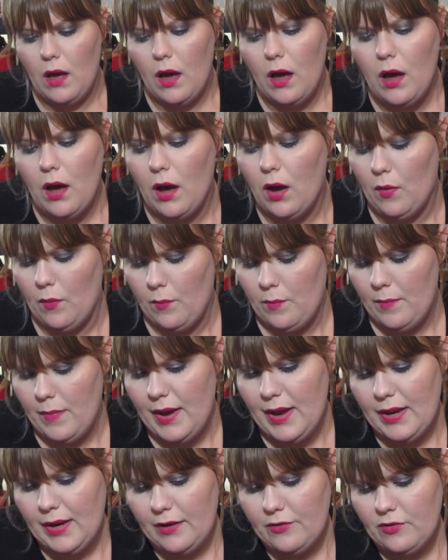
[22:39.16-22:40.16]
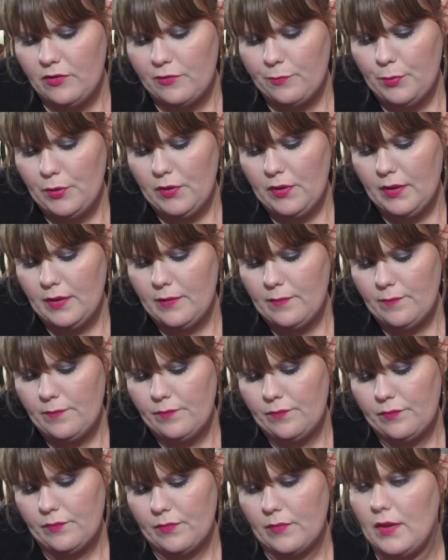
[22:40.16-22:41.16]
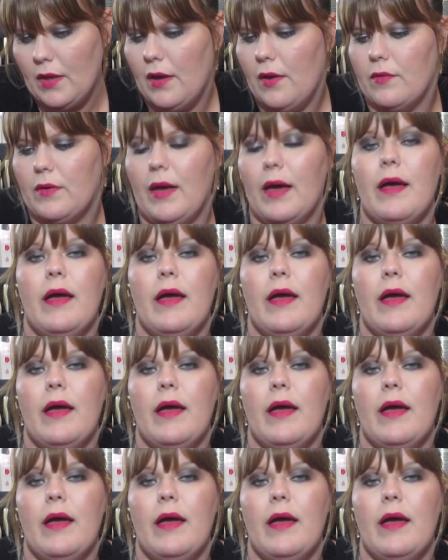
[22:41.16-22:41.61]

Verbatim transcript: oh man, I just put Okay,